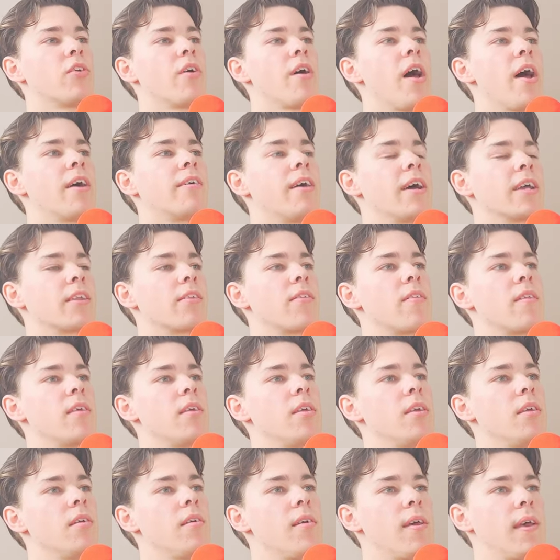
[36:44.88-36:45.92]
I liked
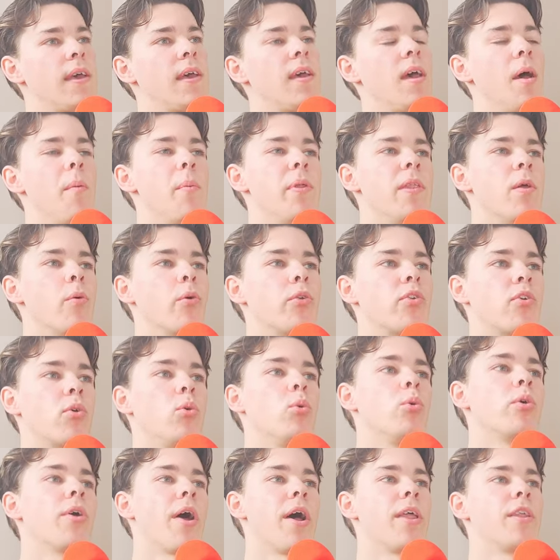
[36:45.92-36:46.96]
there were
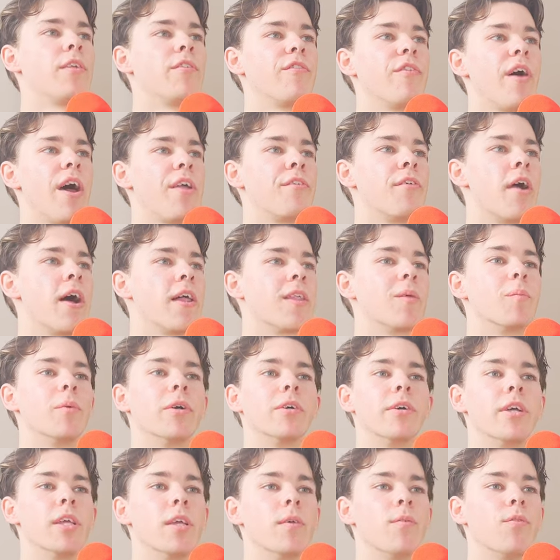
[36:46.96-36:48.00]
two kind of I'd rather
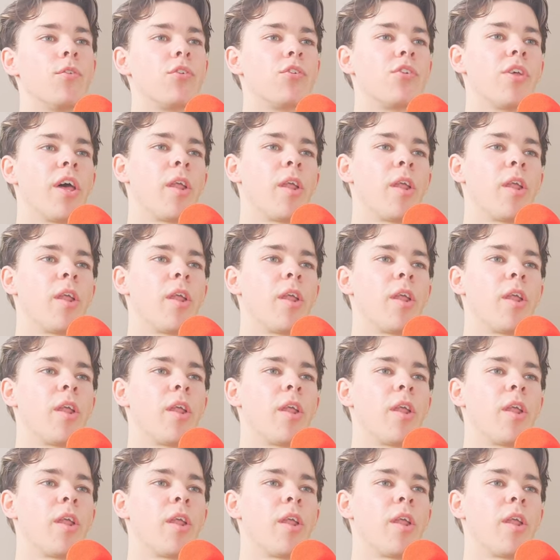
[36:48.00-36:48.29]
believes,